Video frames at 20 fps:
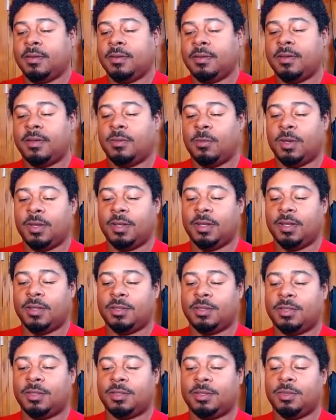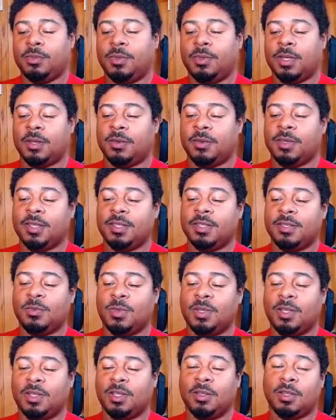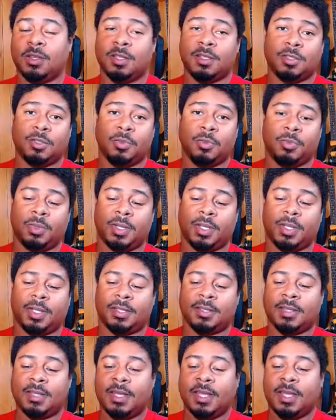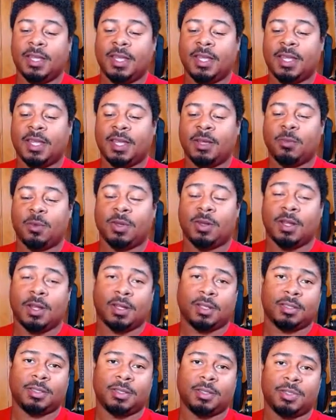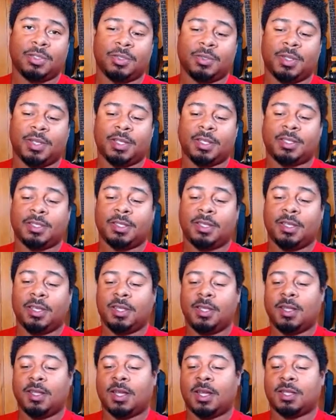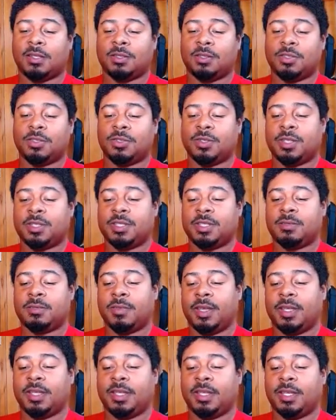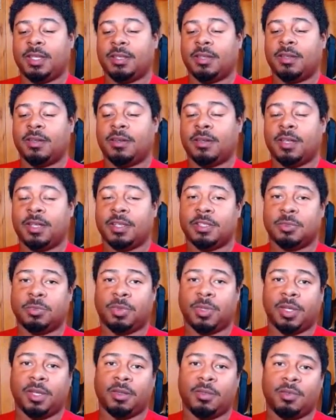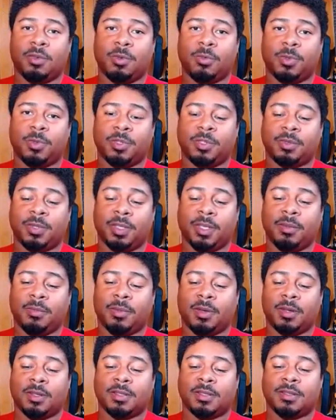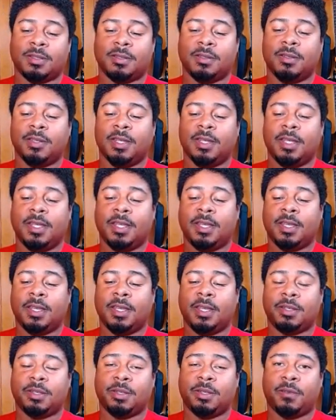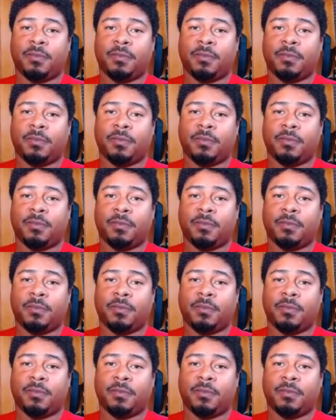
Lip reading: I'm running 2 Gokis, 1 Goki Suplex, and 1 Octo Stretch. Octo Stretch is mainly in here to get your play going with your Link monster, get it to the